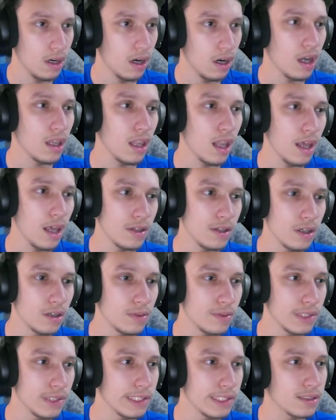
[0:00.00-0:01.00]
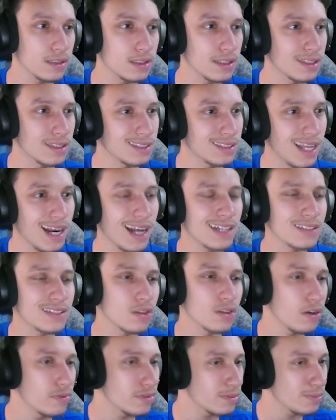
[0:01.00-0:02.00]
All I know is, is that I
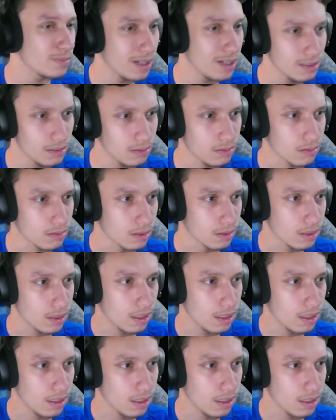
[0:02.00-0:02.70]
solved the puzzle.